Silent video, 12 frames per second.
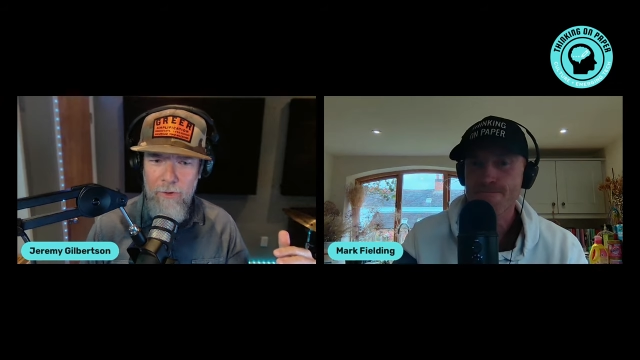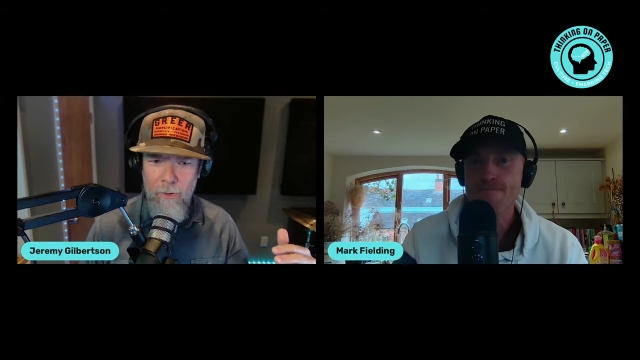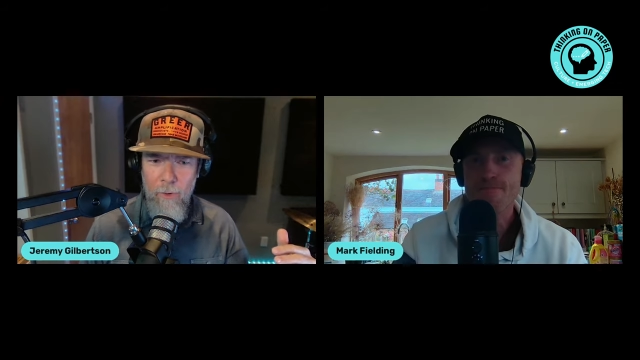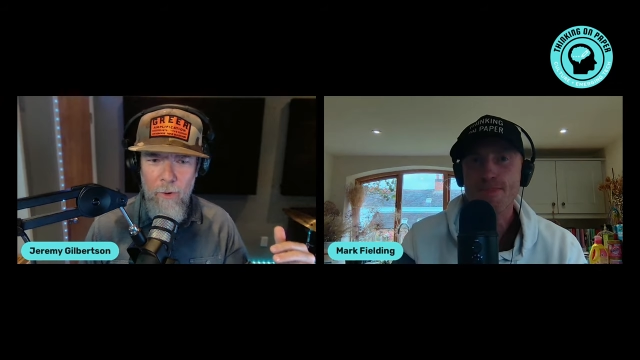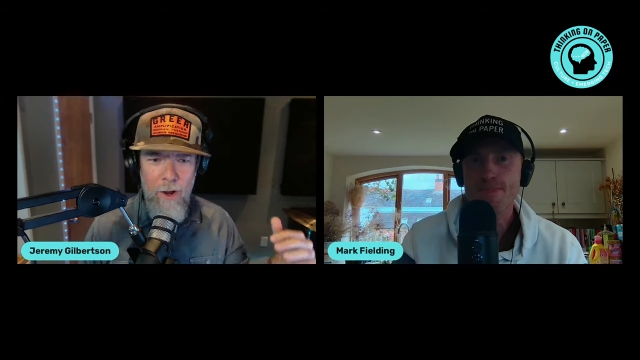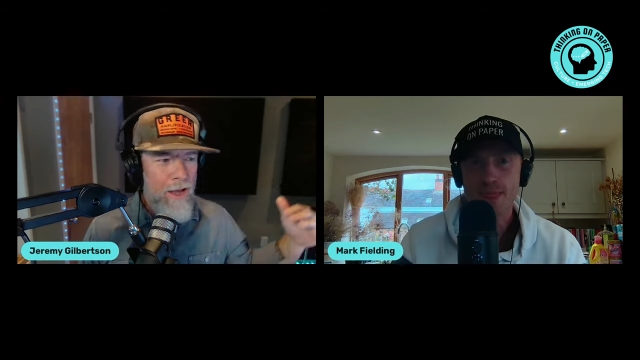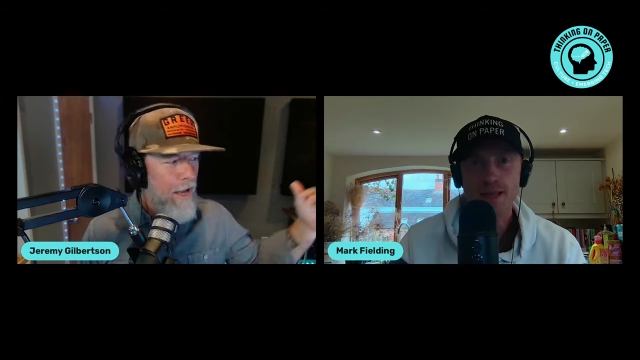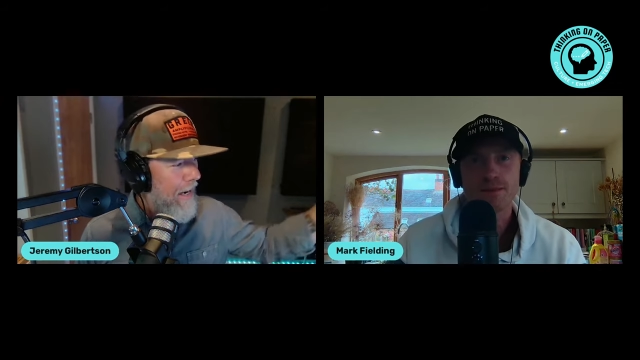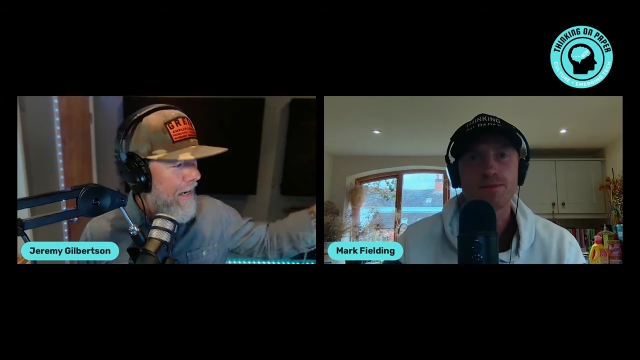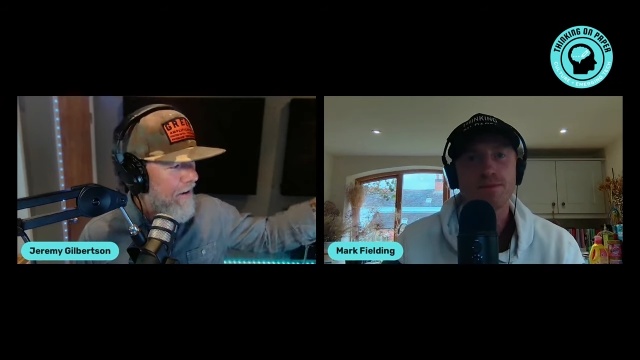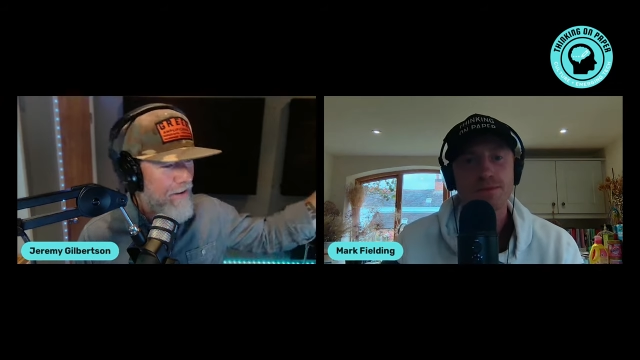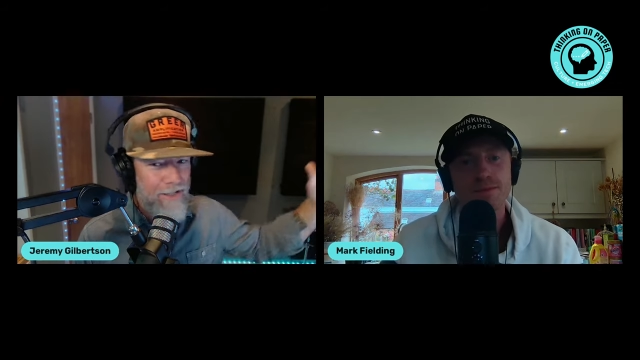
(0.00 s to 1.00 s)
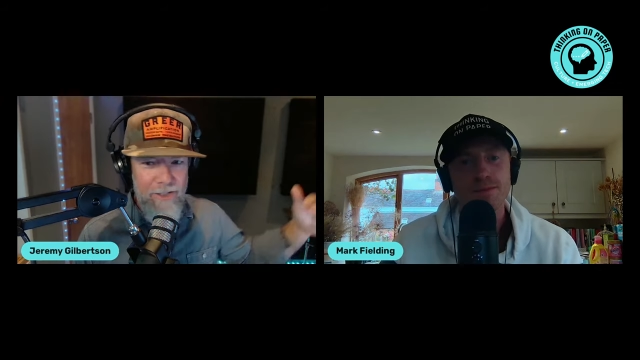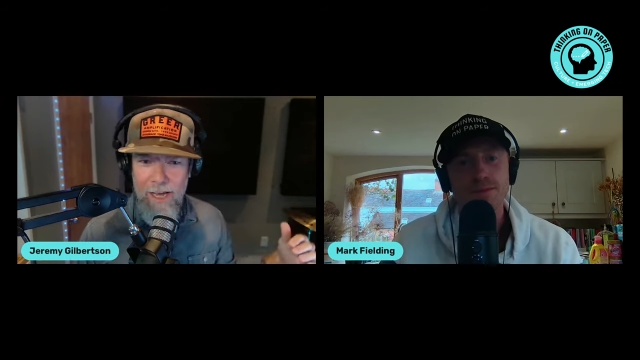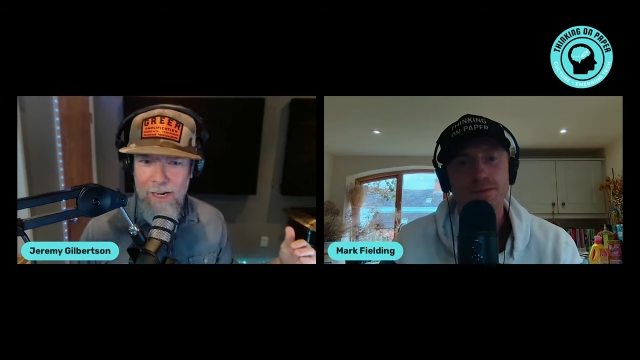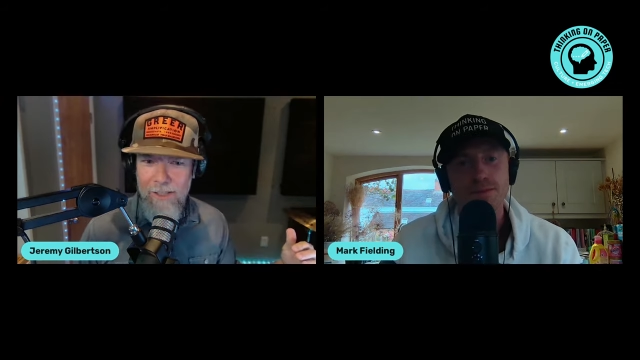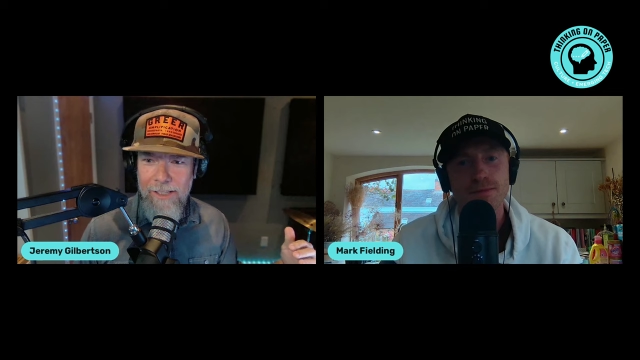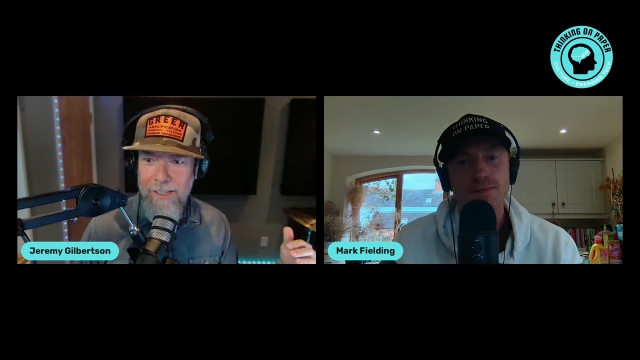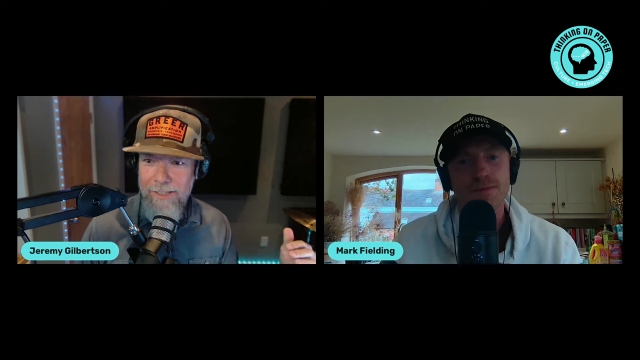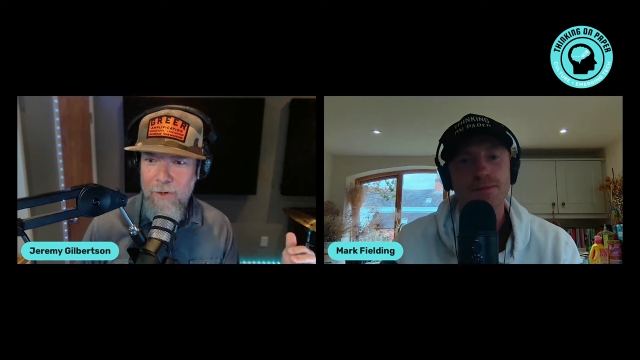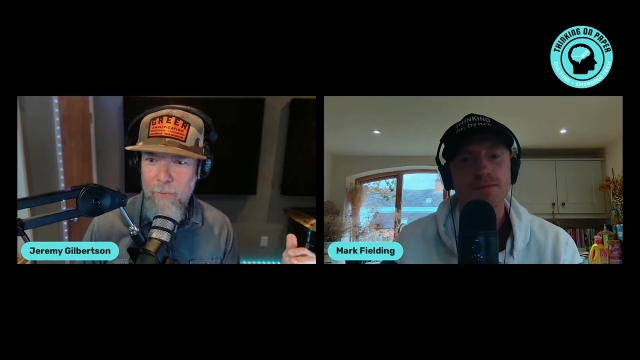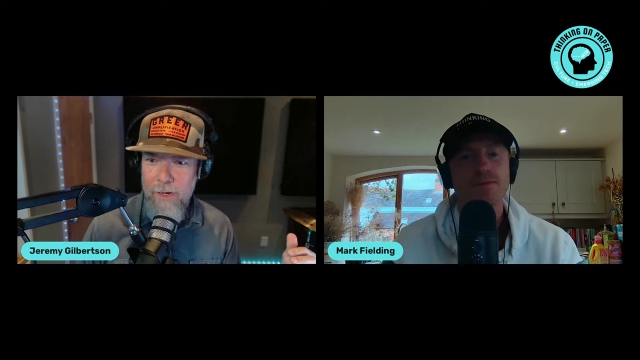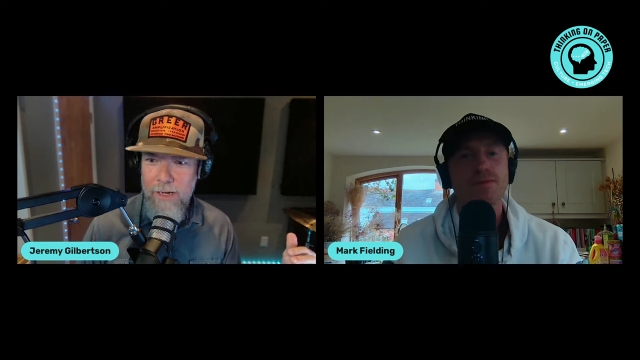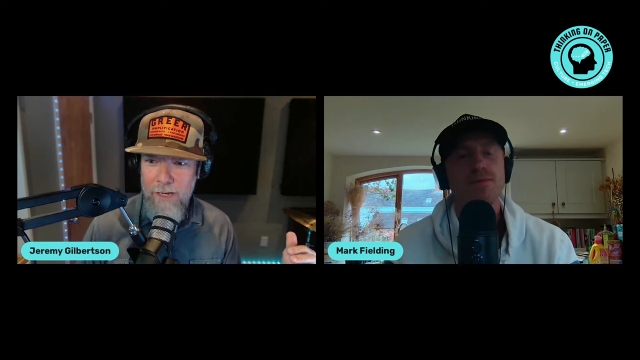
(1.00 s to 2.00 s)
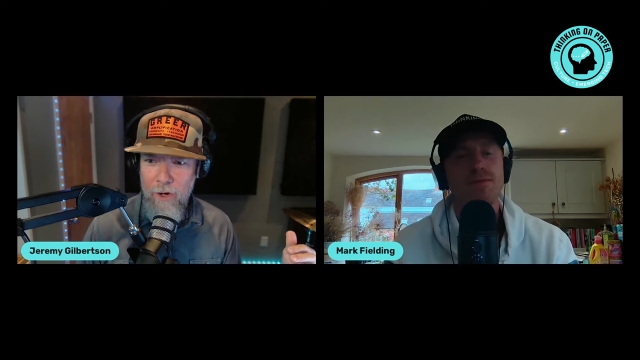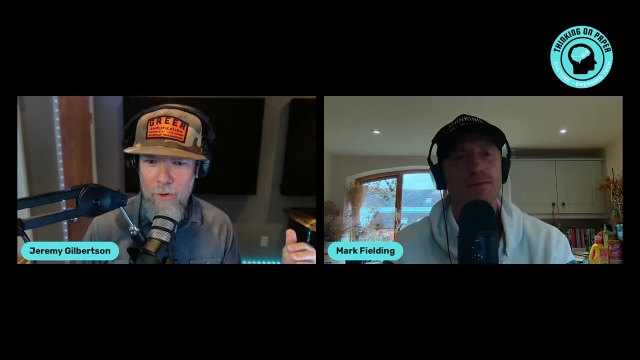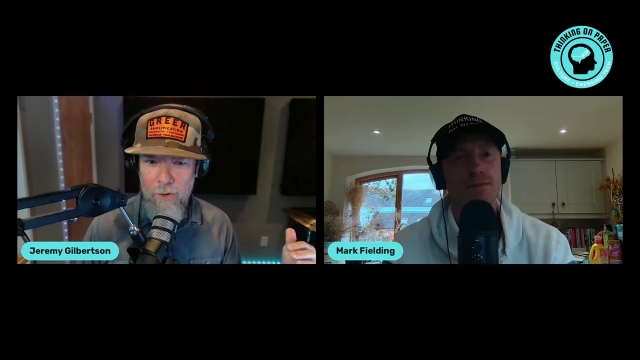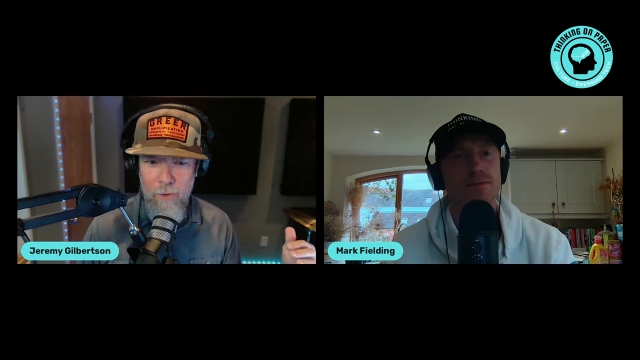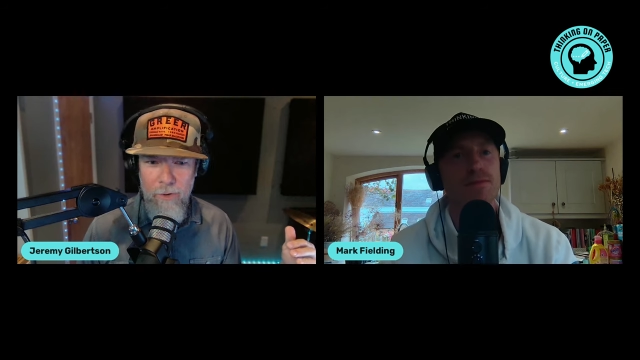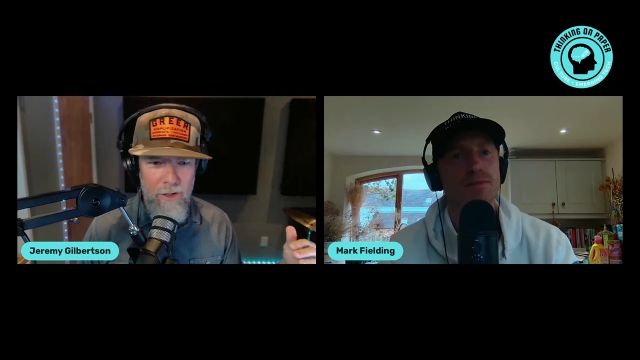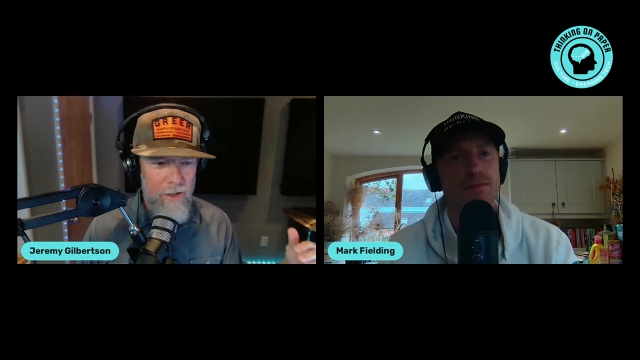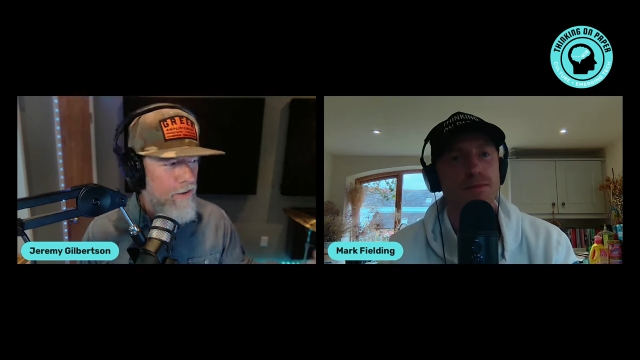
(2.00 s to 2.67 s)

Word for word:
Speaker 1: through. And I've actually got a list that we can go through